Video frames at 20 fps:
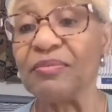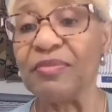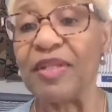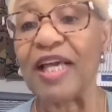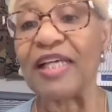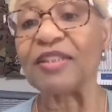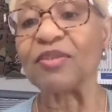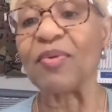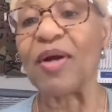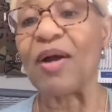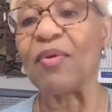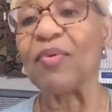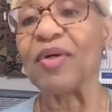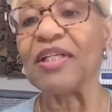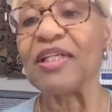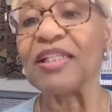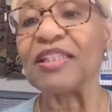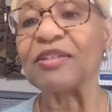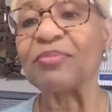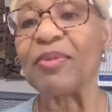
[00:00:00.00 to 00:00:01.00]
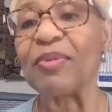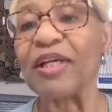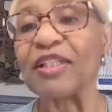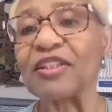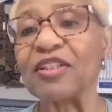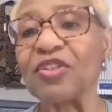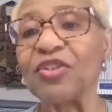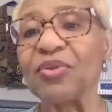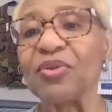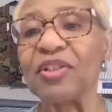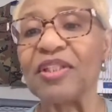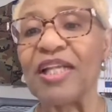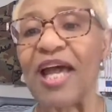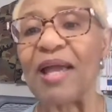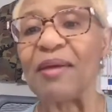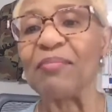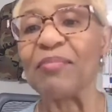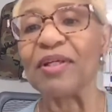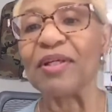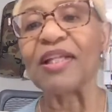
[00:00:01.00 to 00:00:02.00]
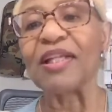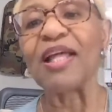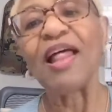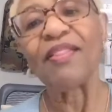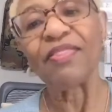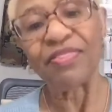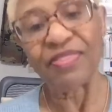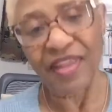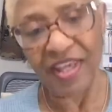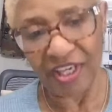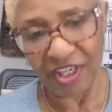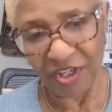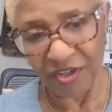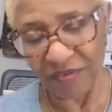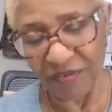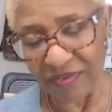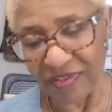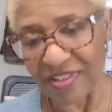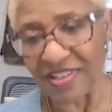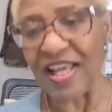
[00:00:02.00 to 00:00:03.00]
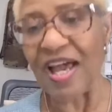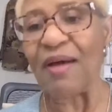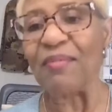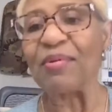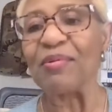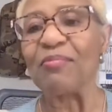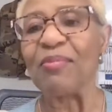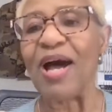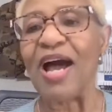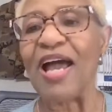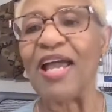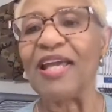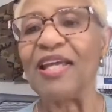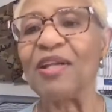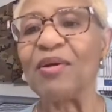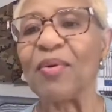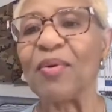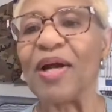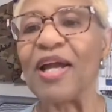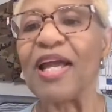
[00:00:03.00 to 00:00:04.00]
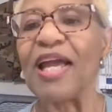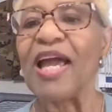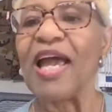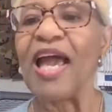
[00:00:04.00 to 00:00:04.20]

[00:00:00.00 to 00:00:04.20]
That's why I wasn't expecting you tonight. But thank you for stopping by anyway.